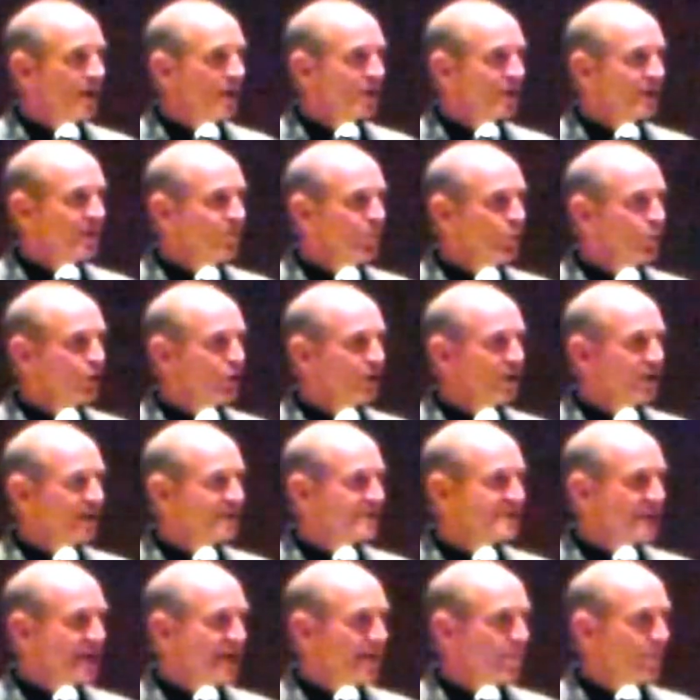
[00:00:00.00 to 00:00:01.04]
I'll give you a good
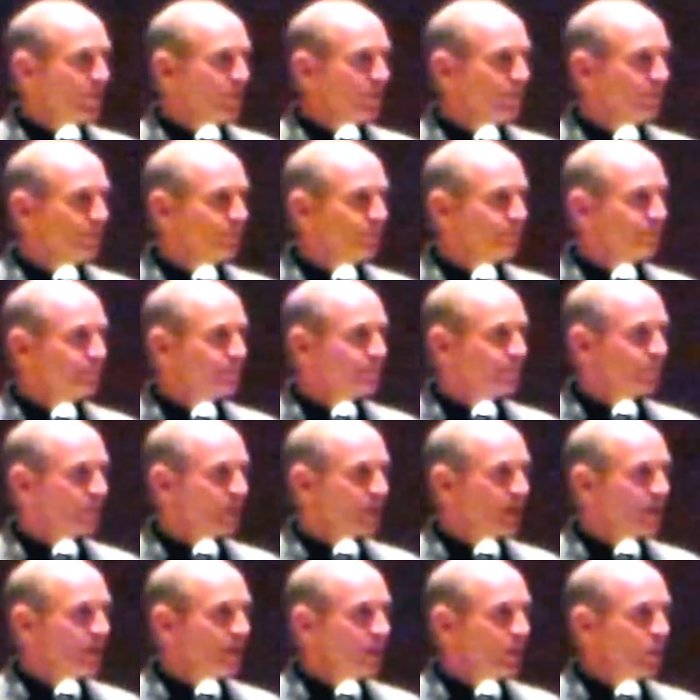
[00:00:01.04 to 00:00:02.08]
example.
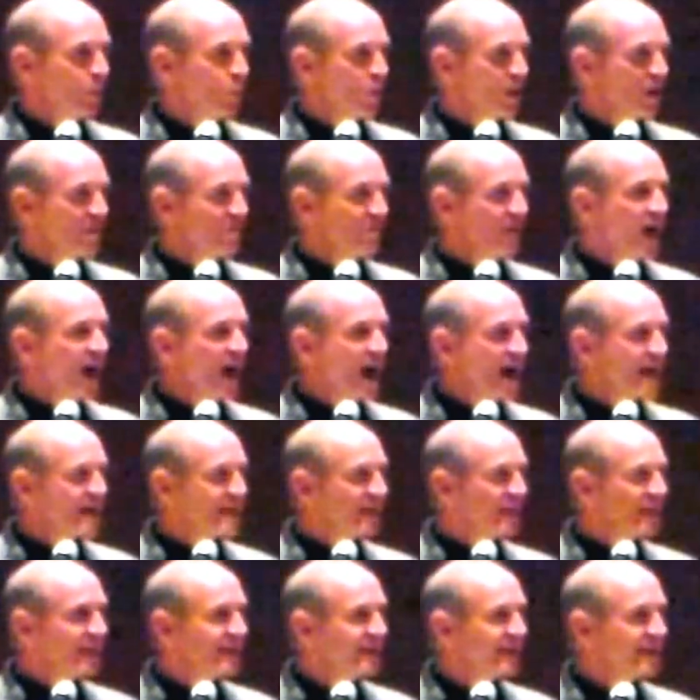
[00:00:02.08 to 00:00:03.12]
One of the
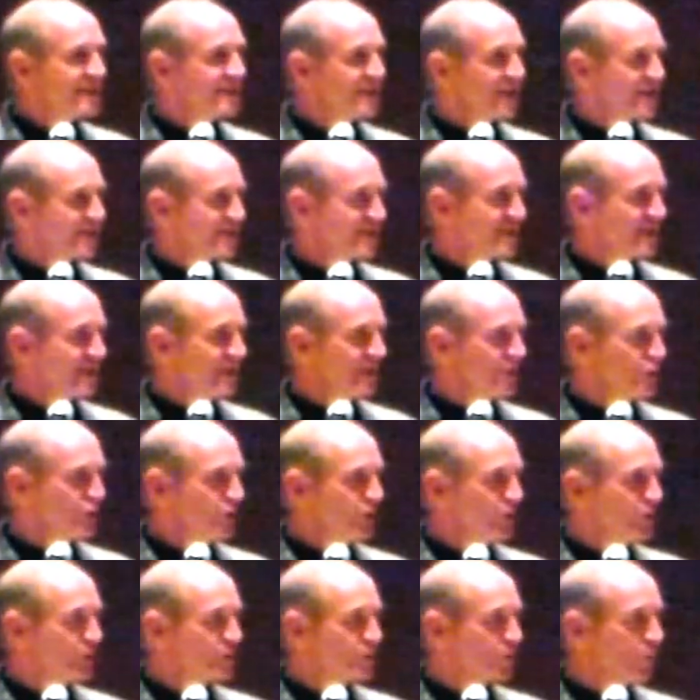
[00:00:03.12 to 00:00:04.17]
hotly contested
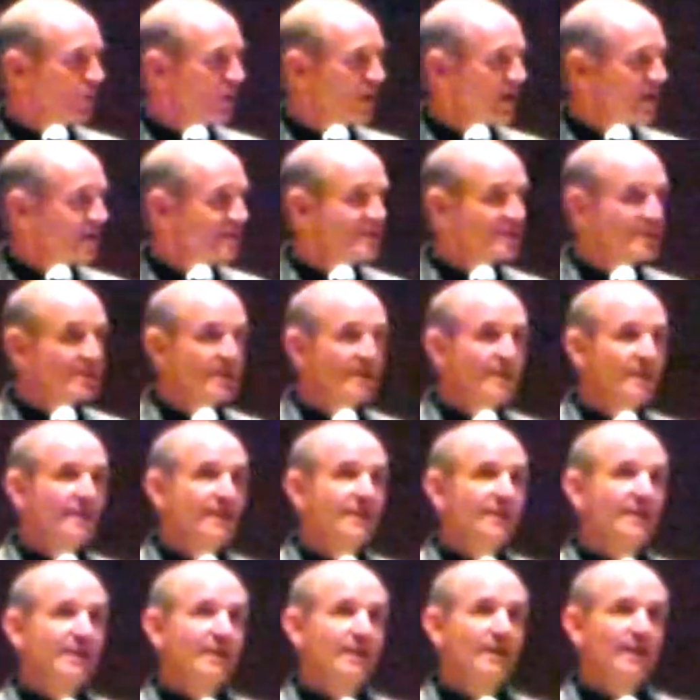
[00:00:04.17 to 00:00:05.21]
issues was
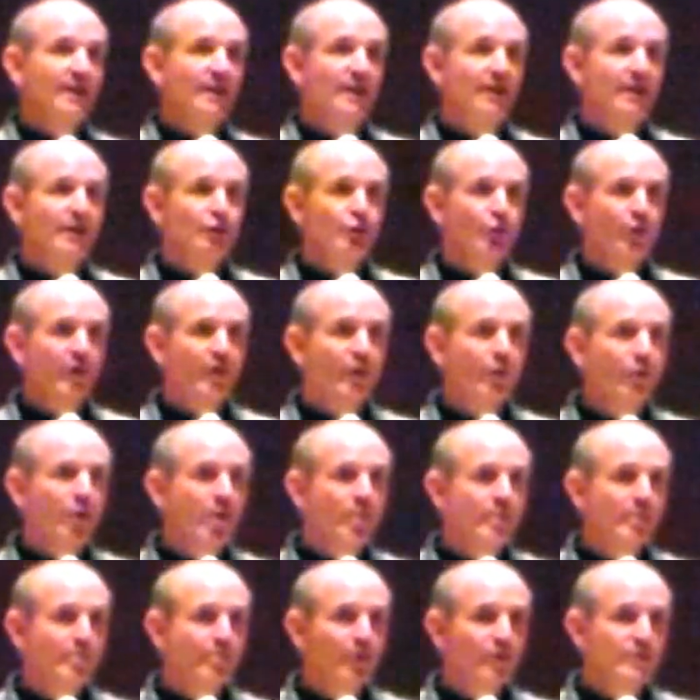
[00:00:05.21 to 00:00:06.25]
uh, during the
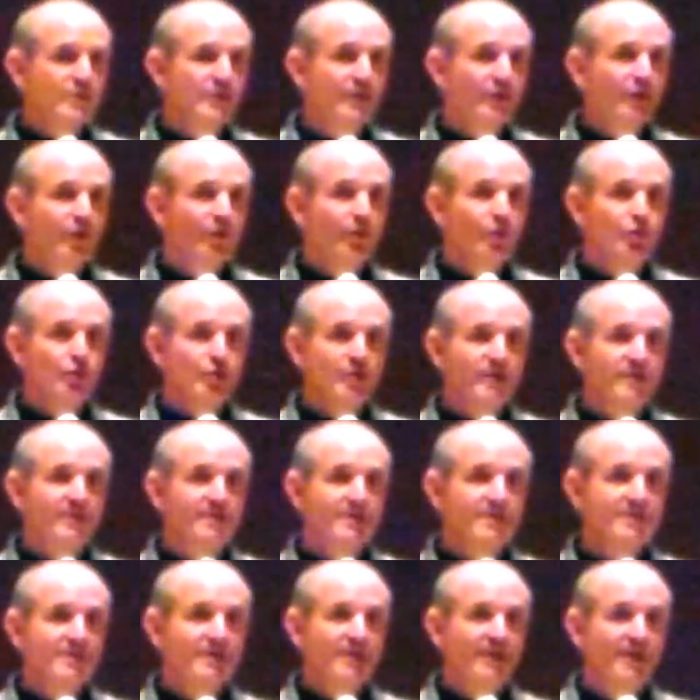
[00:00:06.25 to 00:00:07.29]
Roman
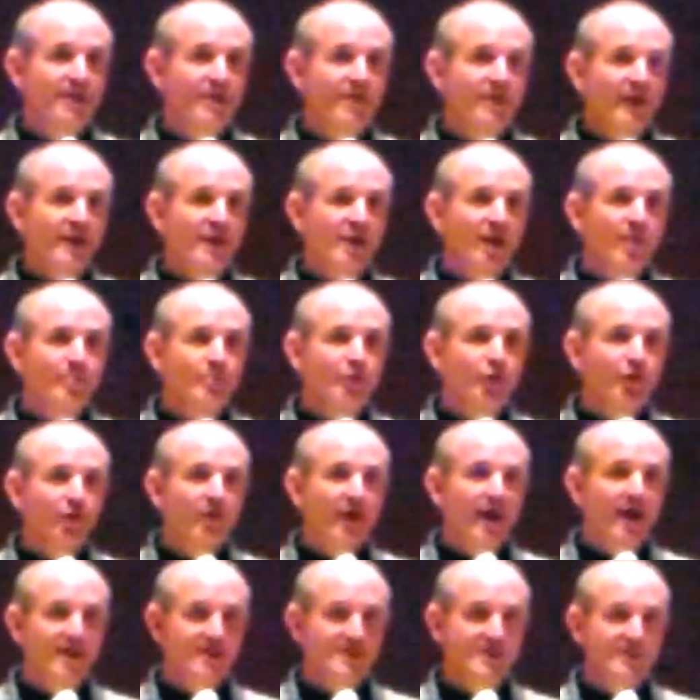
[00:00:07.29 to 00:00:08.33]
persecutions, they come to
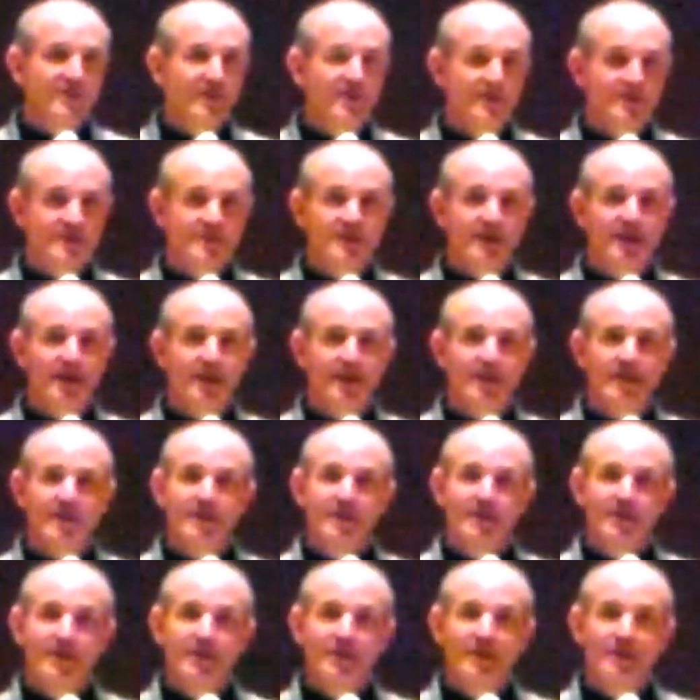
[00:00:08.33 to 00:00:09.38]
your house and they
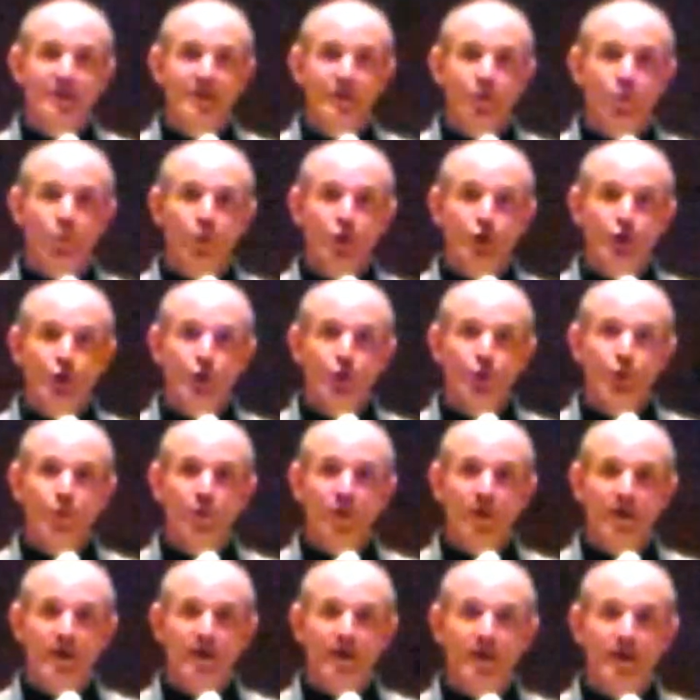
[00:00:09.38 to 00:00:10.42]
say, Will
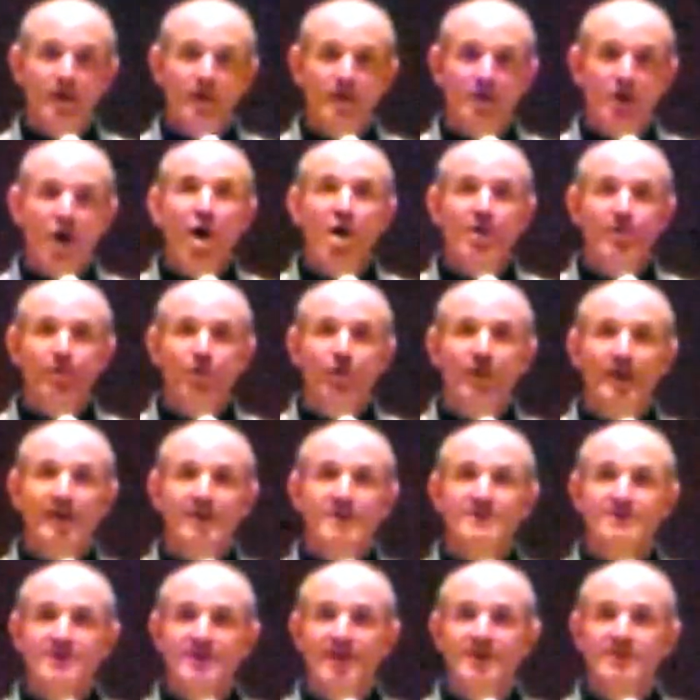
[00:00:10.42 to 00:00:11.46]
you uh, offer
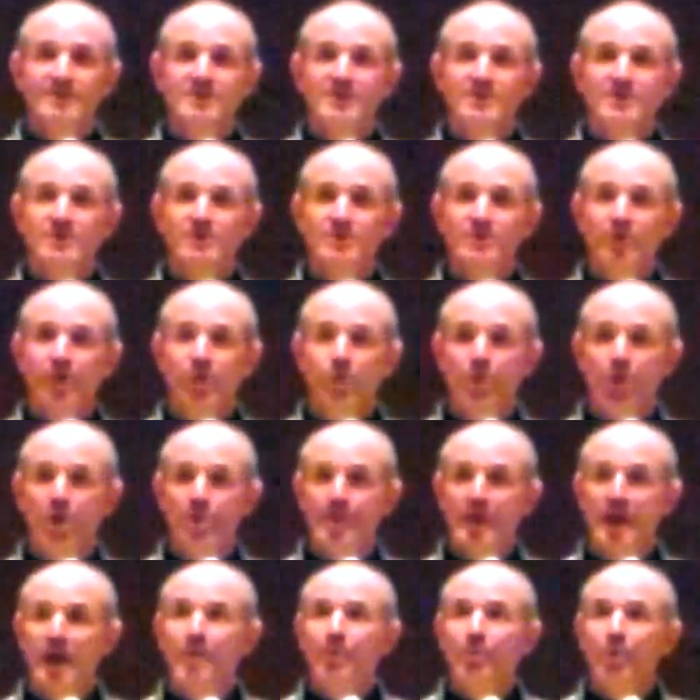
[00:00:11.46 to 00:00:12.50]
incense to the
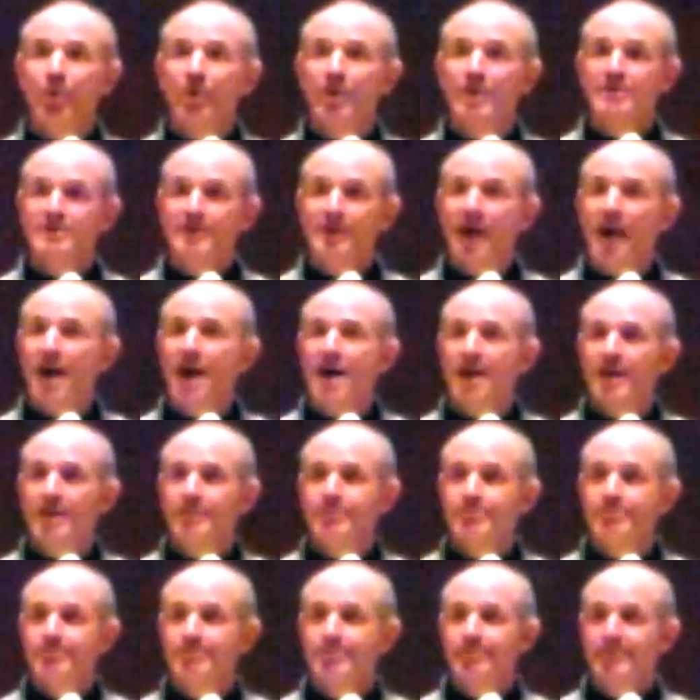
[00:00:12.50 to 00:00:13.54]
Roman emperor as
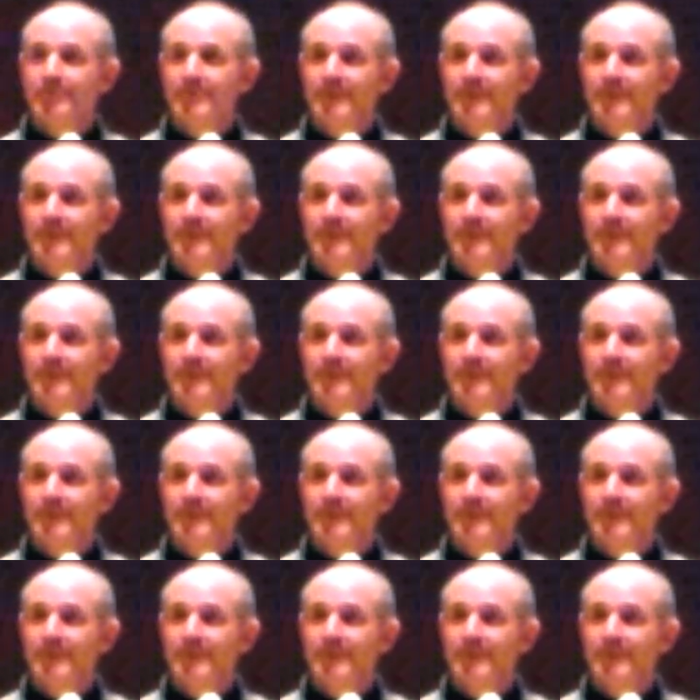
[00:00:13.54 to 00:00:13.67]
God?